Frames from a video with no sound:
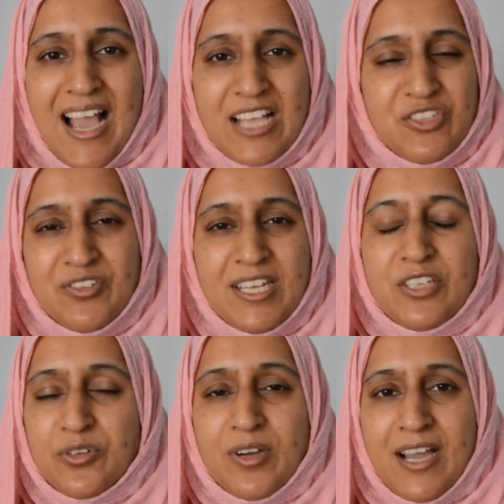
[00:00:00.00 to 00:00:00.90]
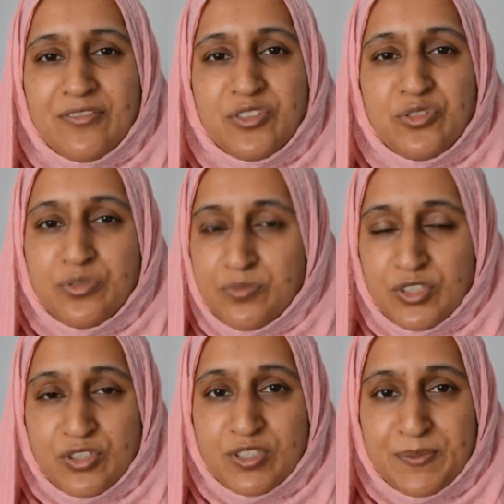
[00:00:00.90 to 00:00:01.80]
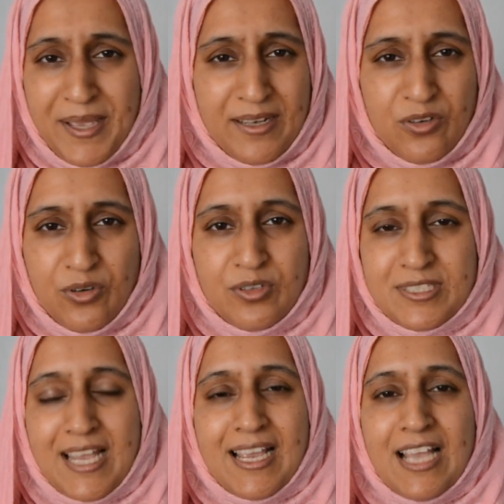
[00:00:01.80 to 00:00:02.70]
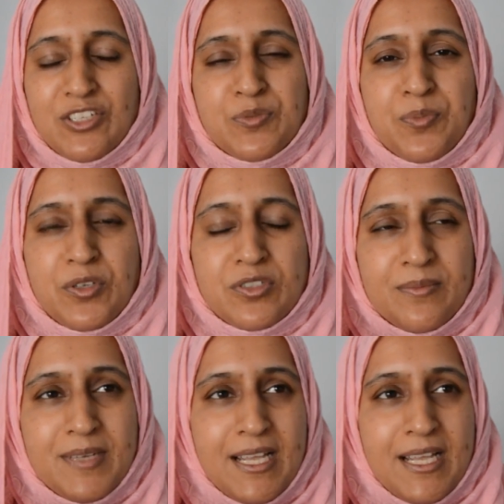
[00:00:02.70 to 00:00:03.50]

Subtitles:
And you really don't have to do much or spend loads. Like I just bought some